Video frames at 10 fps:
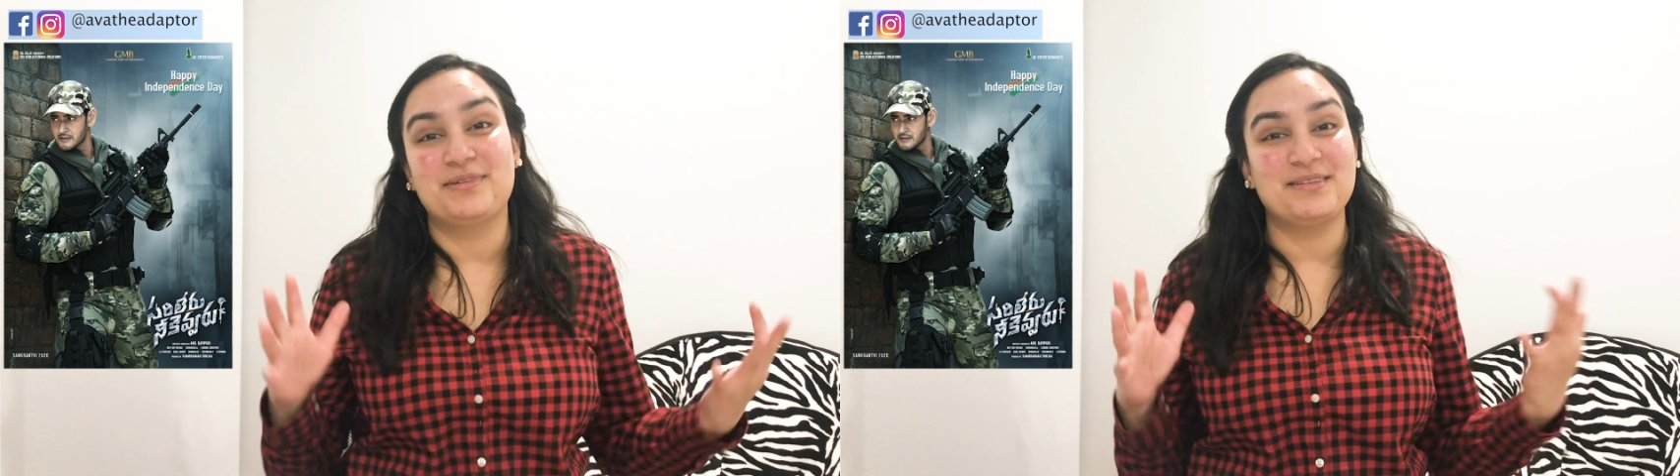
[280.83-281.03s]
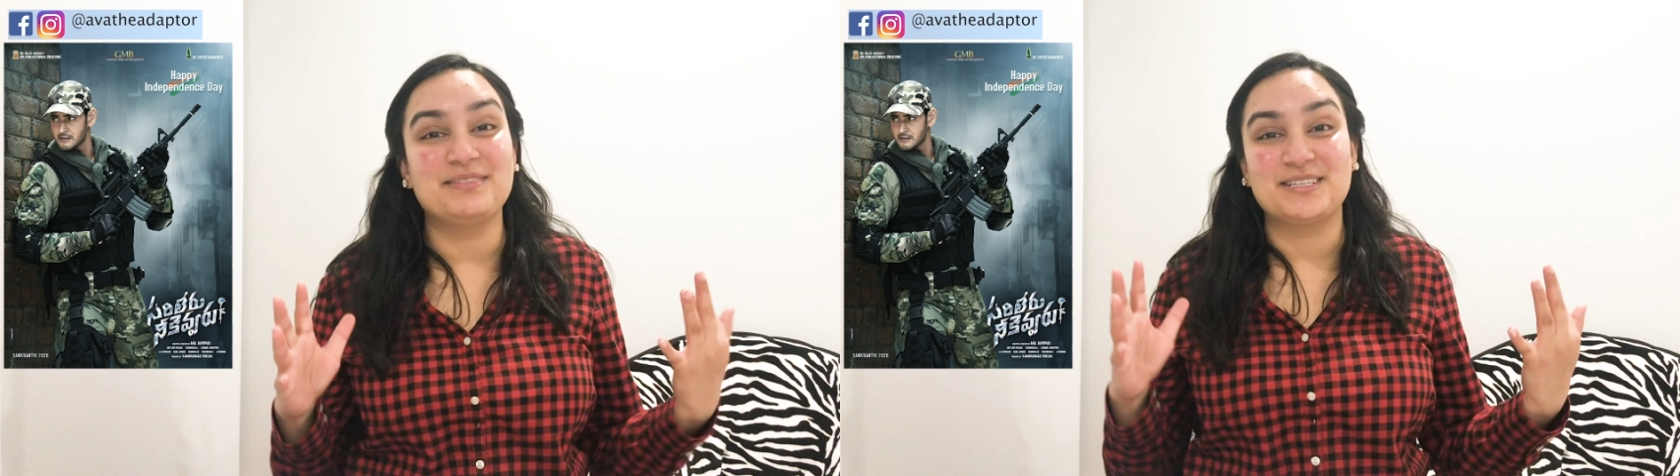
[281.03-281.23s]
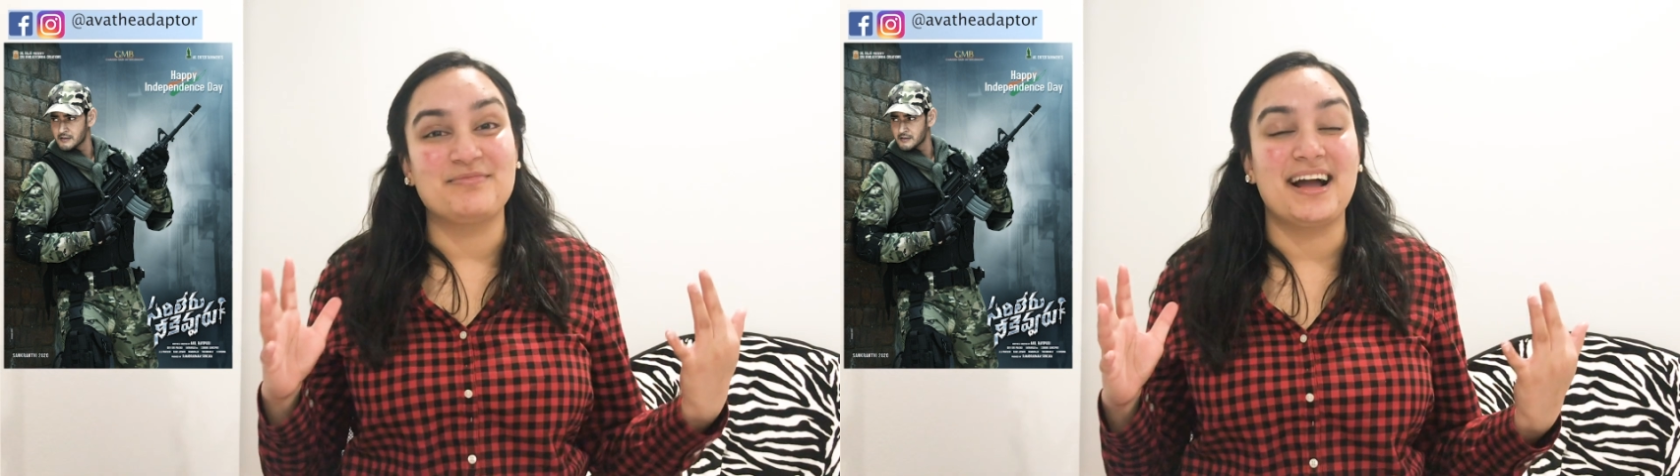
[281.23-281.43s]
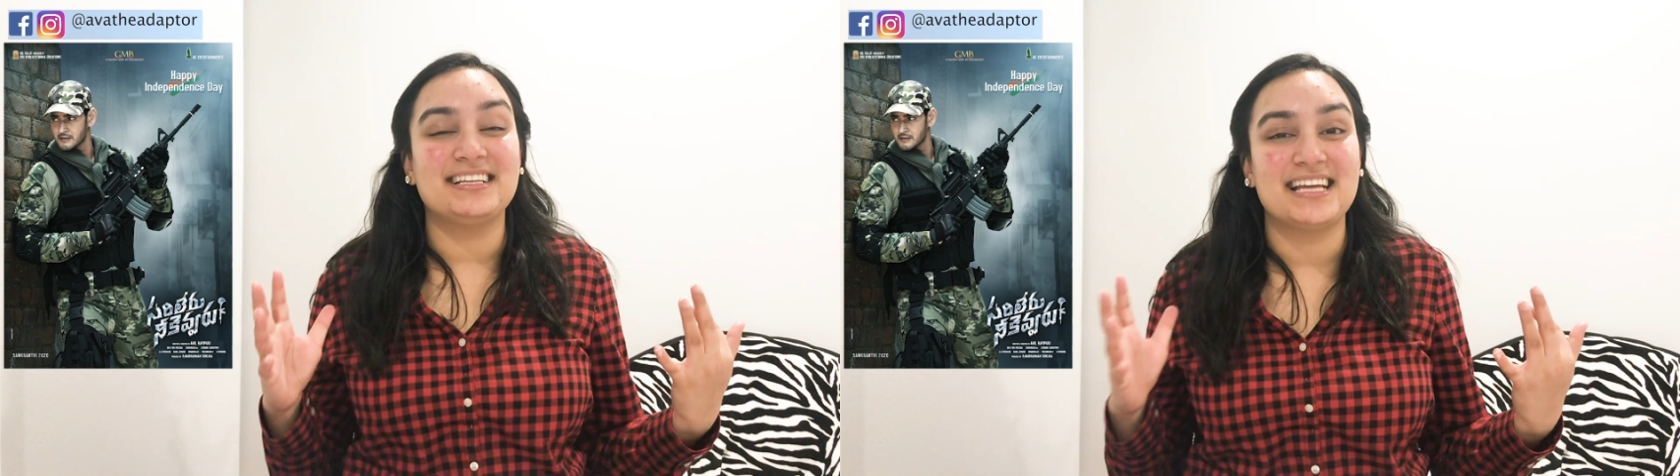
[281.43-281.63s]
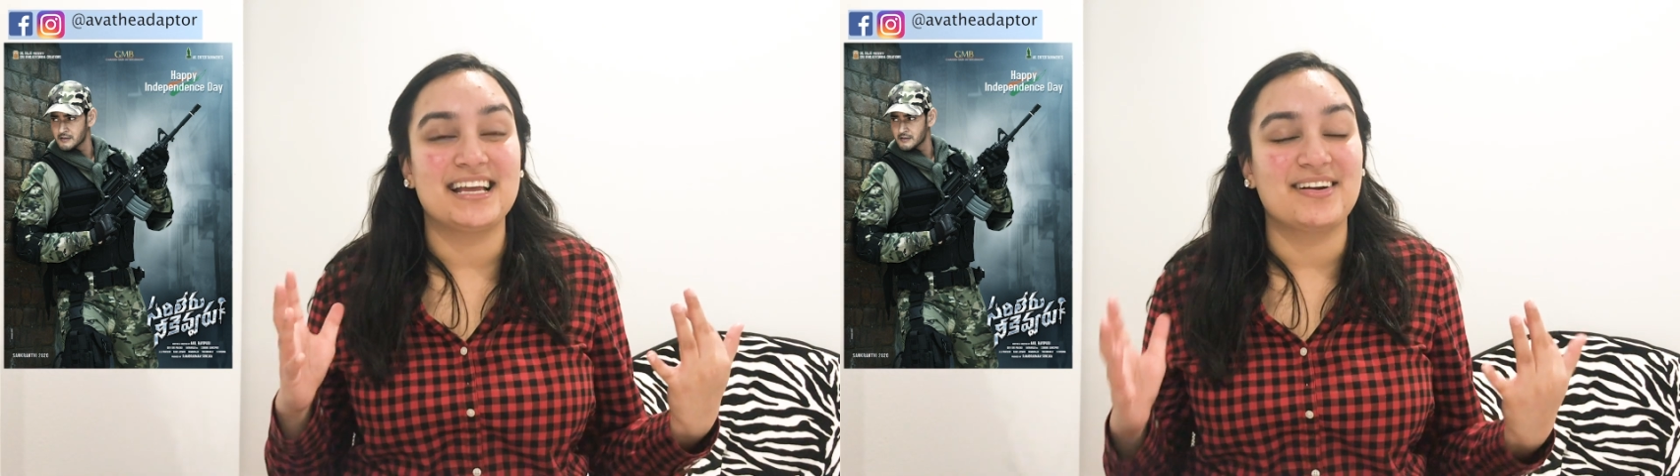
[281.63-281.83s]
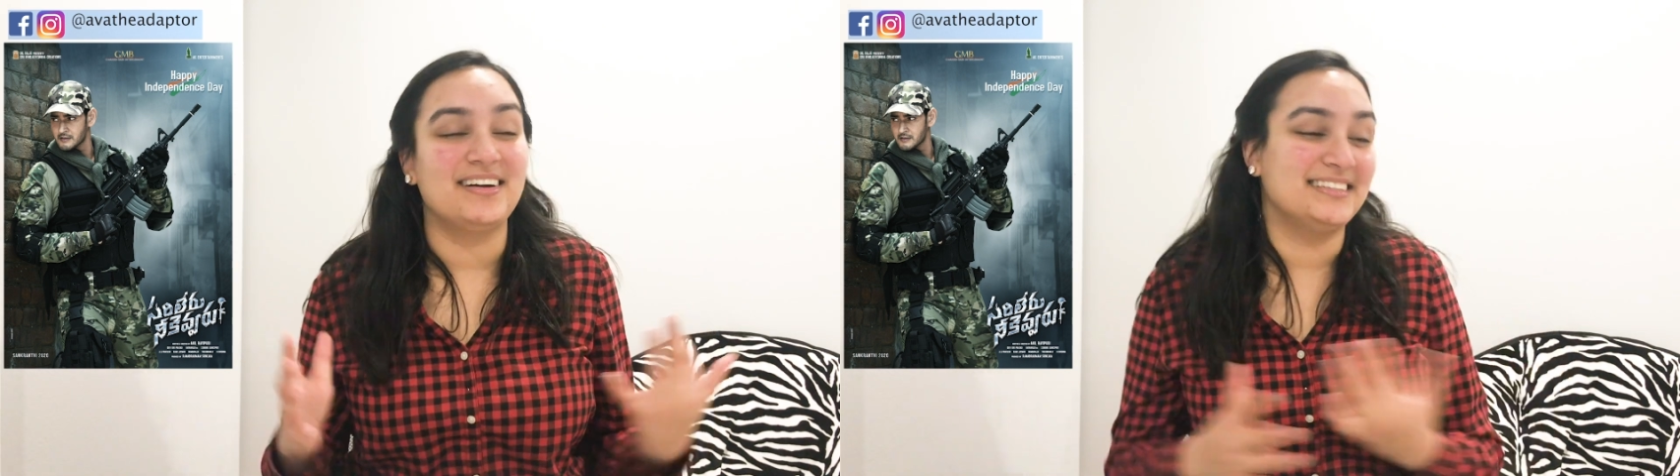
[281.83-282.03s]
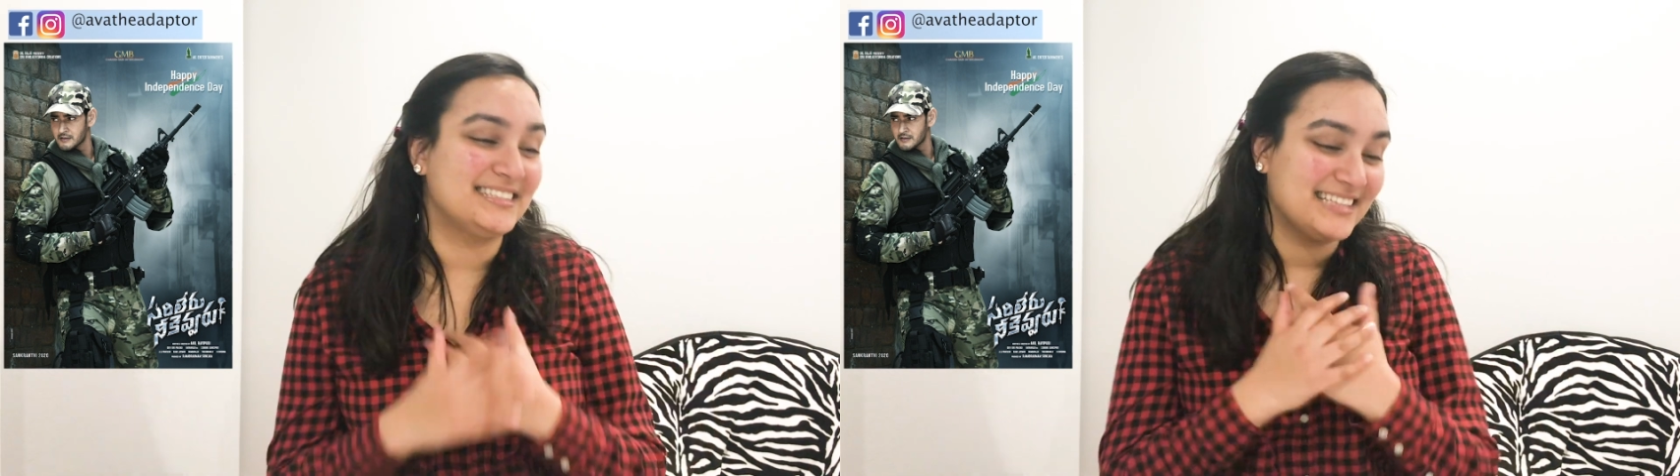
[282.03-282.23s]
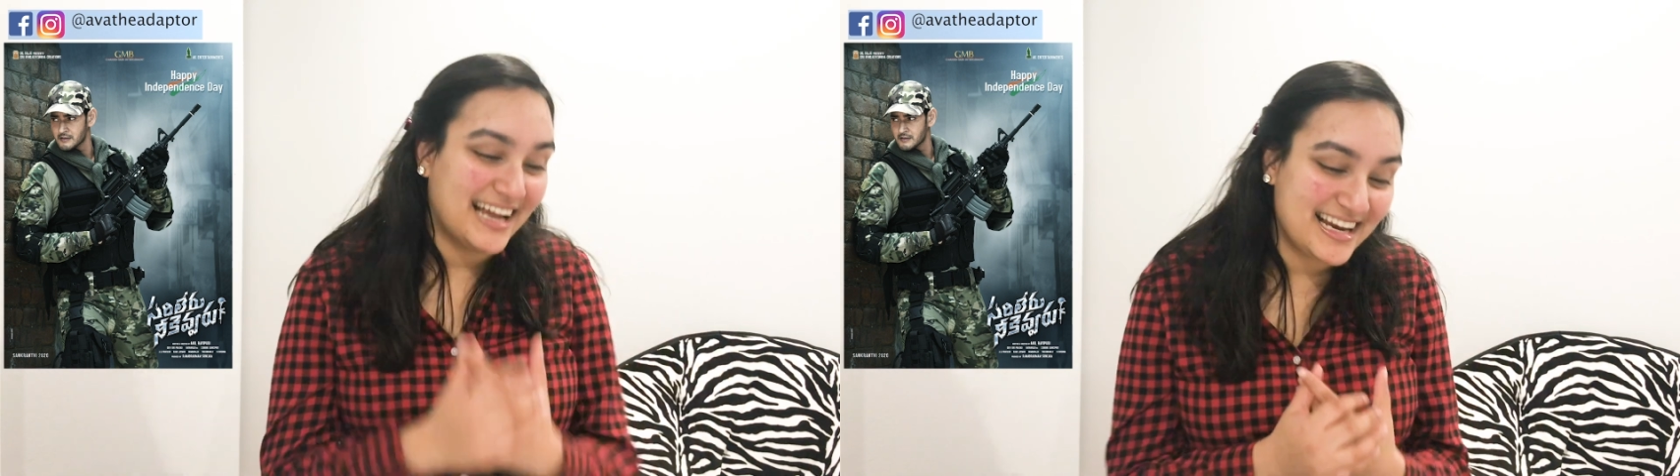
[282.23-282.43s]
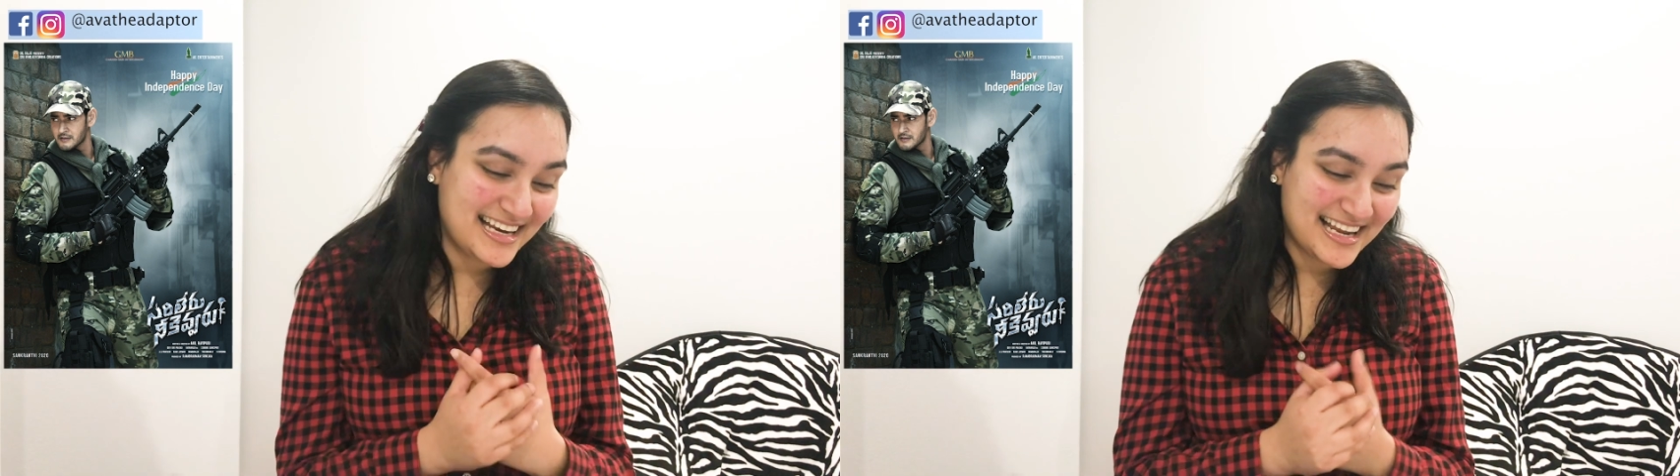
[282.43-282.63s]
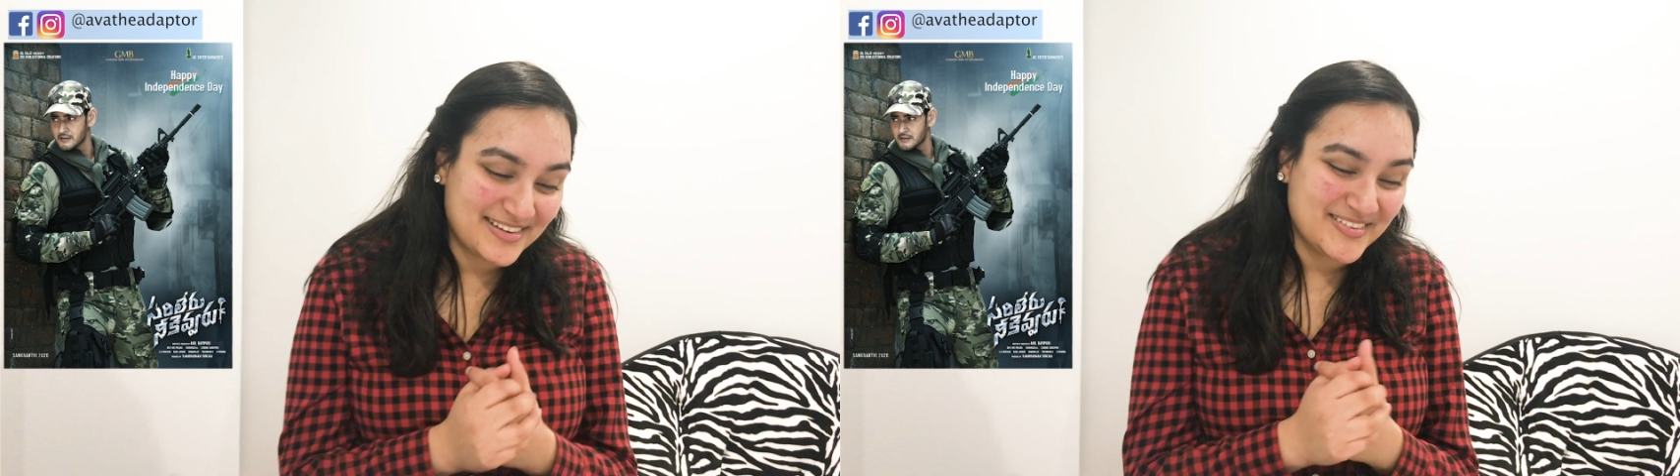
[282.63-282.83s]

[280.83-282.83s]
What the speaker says: pretty much my take on the Sarileru